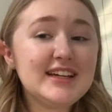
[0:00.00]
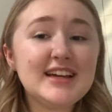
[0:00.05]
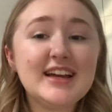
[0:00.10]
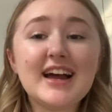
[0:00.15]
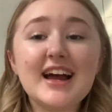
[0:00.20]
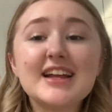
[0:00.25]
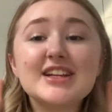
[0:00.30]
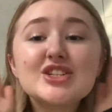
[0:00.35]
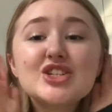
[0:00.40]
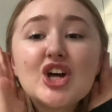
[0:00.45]

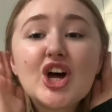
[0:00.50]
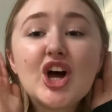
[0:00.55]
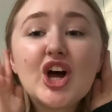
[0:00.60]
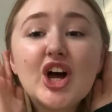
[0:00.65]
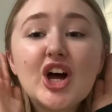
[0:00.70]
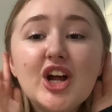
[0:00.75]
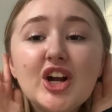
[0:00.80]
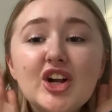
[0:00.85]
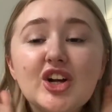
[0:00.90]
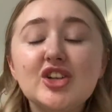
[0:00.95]
And
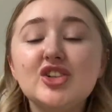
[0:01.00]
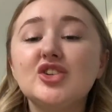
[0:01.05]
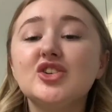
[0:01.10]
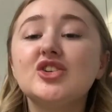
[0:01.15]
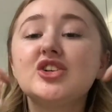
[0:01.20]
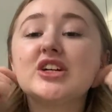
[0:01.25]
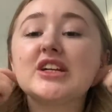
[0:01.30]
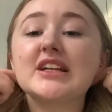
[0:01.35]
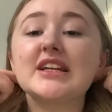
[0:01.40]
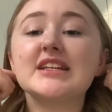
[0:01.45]
turn on your
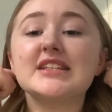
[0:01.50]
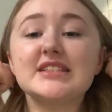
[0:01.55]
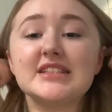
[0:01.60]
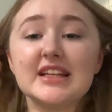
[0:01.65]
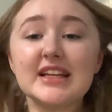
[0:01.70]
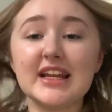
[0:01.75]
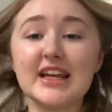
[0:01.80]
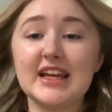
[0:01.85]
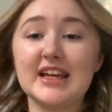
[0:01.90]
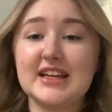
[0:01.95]
good listening
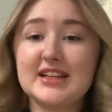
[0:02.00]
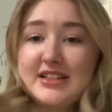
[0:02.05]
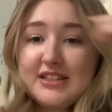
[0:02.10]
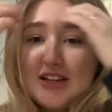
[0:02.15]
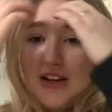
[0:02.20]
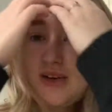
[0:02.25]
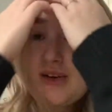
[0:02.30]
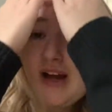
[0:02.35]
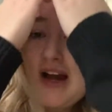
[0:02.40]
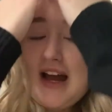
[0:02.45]
ears,
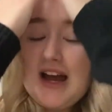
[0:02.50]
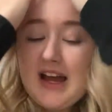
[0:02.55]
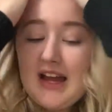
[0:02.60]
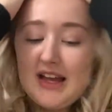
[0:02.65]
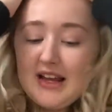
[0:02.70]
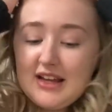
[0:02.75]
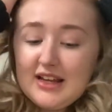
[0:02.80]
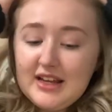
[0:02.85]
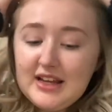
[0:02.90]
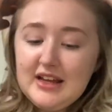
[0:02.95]

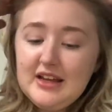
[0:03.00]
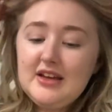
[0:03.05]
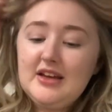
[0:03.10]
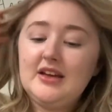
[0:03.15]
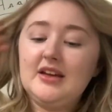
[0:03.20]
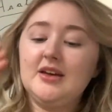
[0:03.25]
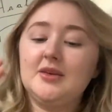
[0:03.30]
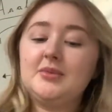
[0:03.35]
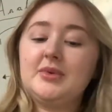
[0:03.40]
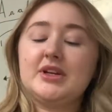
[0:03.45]
okay?
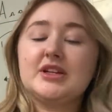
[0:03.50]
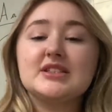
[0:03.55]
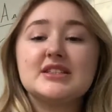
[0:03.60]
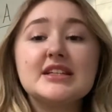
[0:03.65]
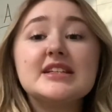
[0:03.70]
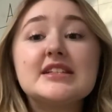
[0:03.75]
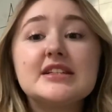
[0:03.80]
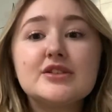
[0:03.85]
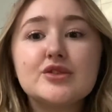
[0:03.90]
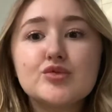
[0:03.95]
Because
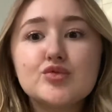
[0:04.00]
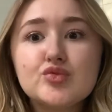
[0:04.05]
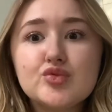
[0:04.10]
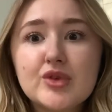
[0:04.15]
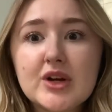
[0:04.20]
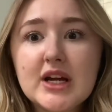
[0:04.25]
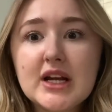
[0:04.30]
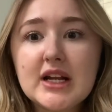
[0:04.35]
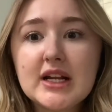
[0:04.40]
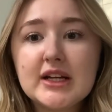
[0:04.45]
this is a
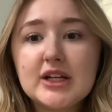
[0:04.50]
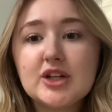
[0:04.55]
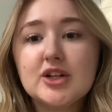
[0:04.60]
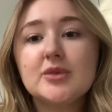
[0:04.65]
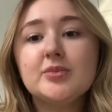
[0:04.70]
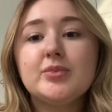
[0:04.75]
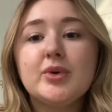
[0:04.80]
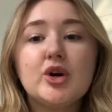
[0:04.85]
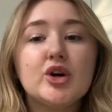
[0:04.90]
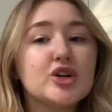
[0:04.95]
really
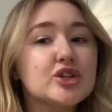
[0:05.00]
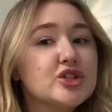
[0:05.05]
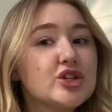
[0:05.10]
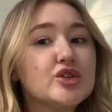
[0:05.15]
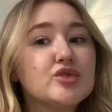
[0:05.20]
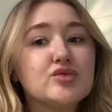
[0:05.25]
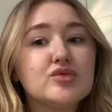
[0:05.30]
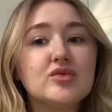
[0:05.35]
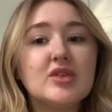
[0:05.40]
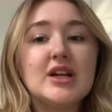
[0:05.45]
good book, so you
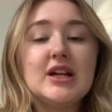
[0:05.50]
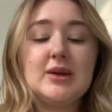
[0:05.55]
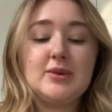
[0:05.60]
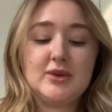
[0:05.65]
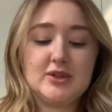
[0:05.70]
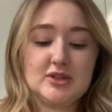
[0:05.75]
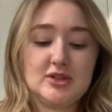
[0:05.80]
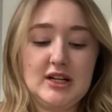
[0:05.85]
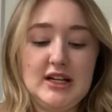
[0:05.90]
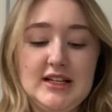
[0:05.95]
really
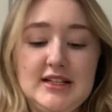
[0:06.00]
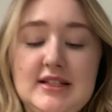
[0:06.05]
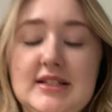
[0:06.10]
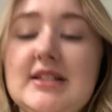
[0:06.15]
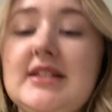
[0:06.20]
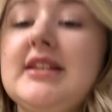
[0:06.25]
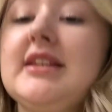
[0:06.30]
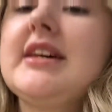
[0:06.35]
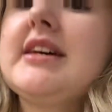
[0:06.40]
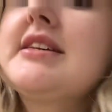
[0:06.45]
want to listen
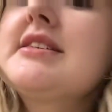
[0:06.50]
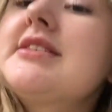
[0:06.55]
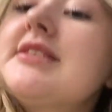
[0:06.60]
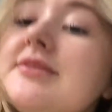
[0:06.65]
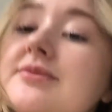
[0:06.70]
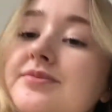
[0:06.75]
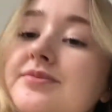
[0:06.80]
to this.